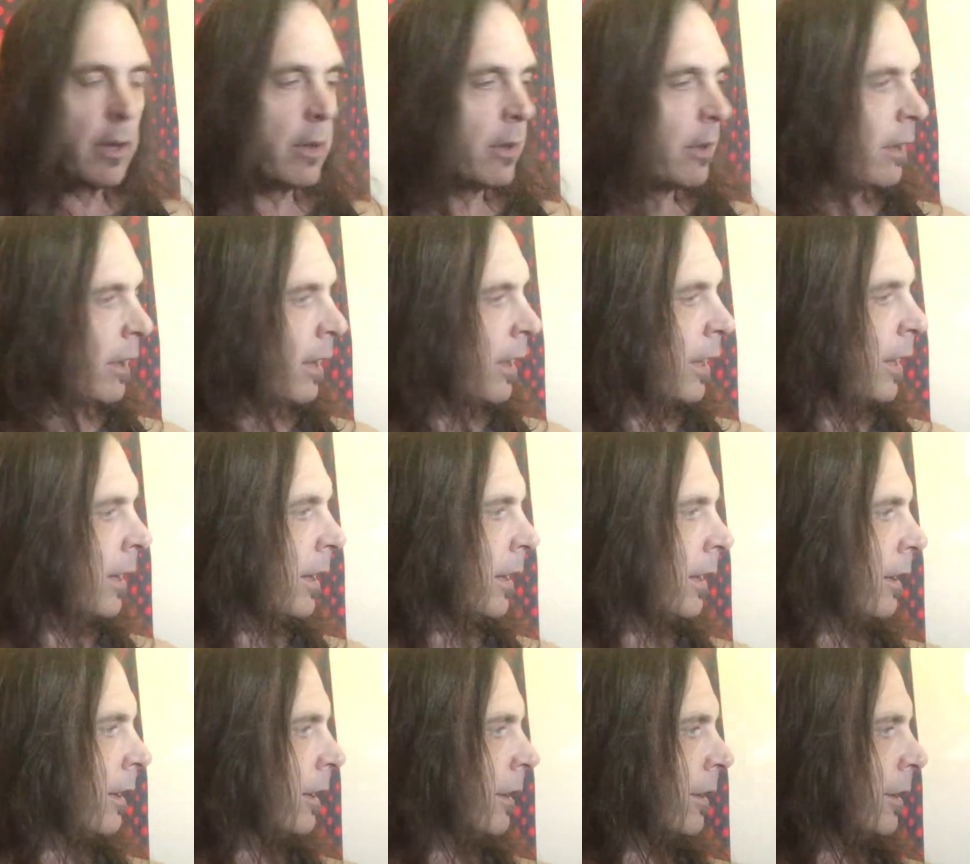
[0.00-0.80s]

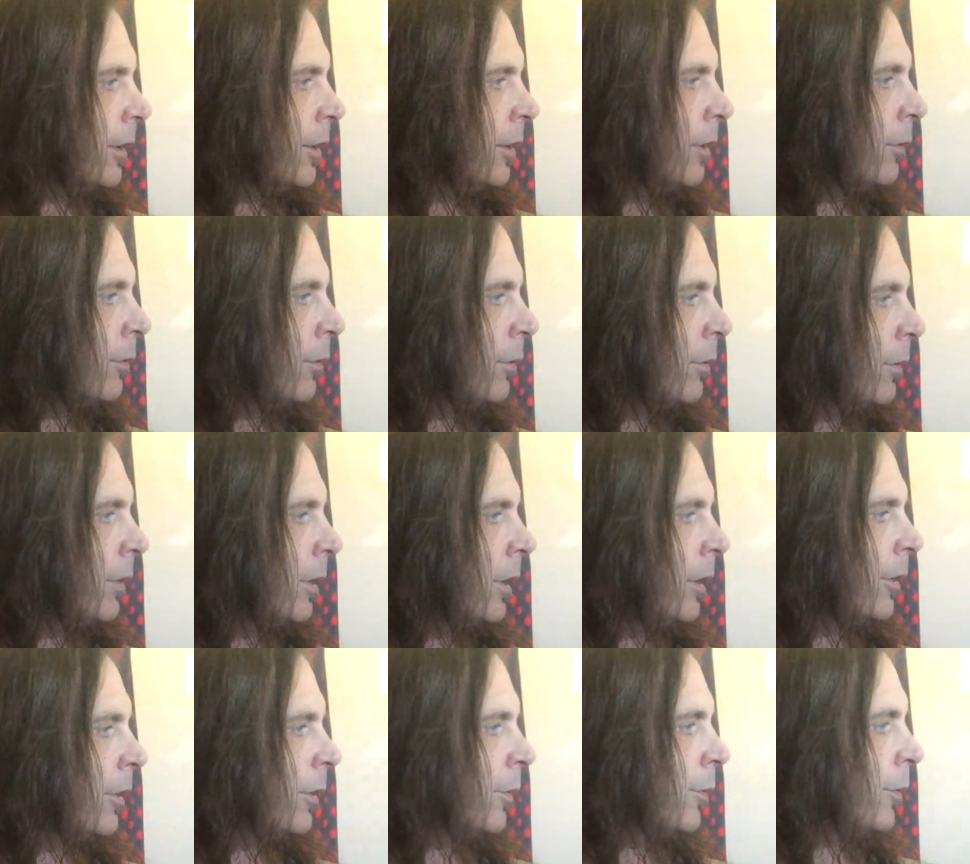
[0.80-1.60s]
Like you
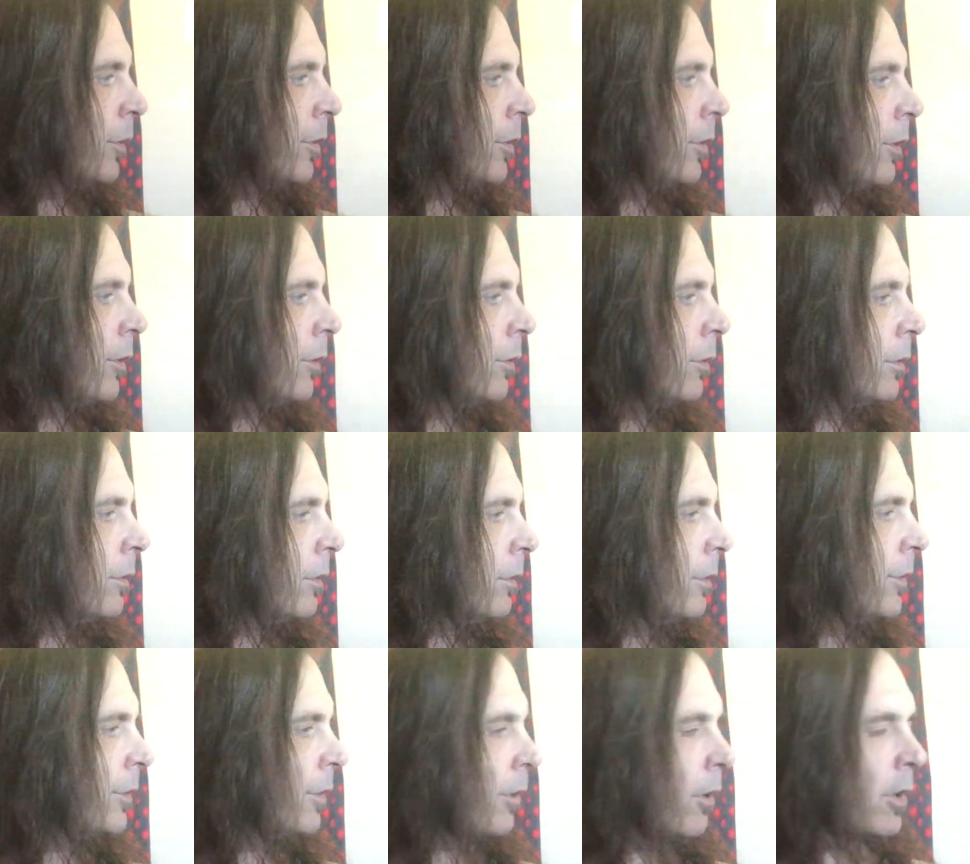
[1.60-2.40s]
would
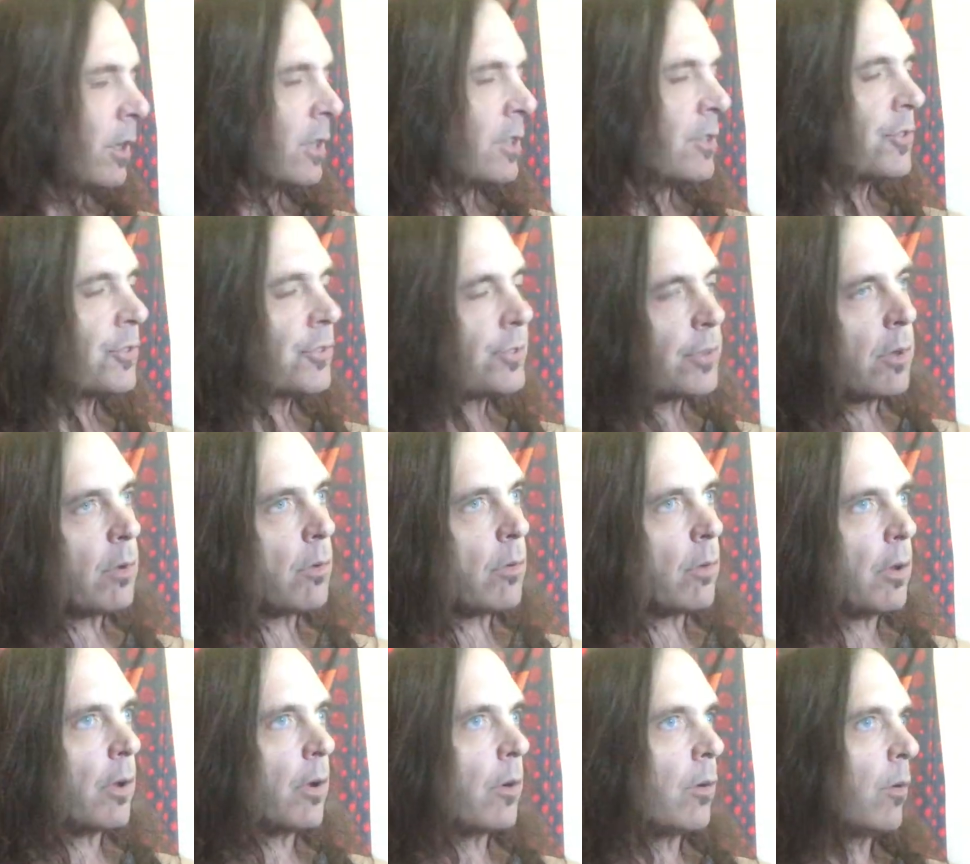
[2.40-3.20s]
during a
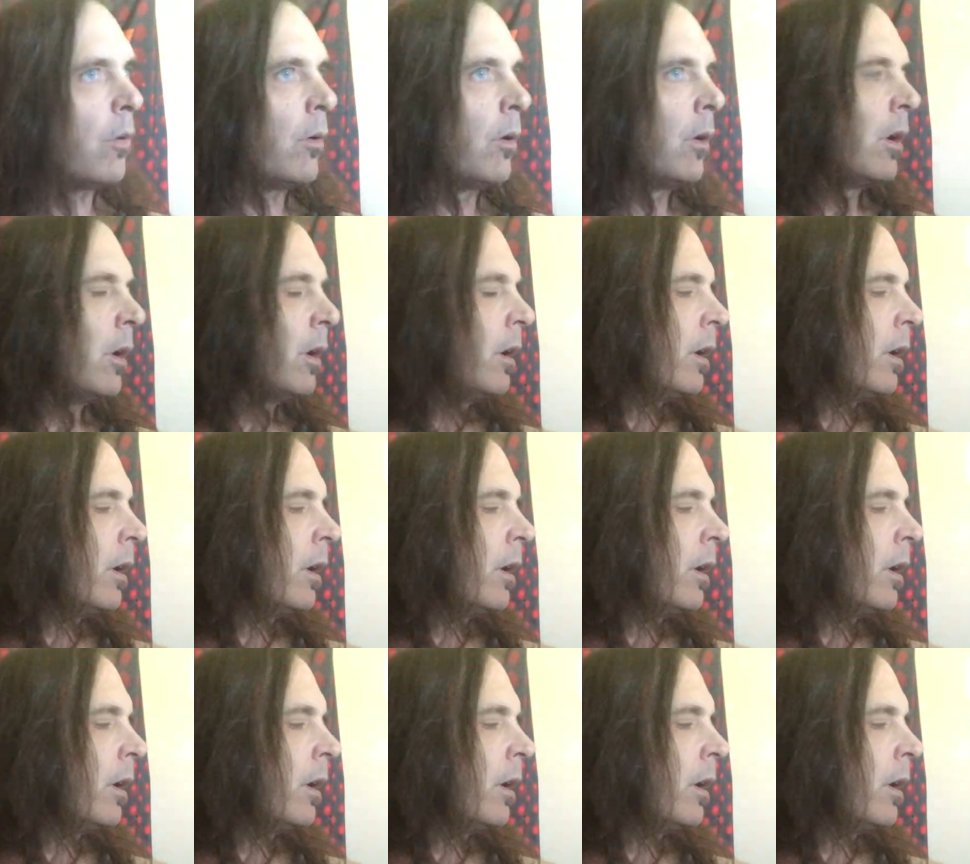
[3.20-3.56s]
solo,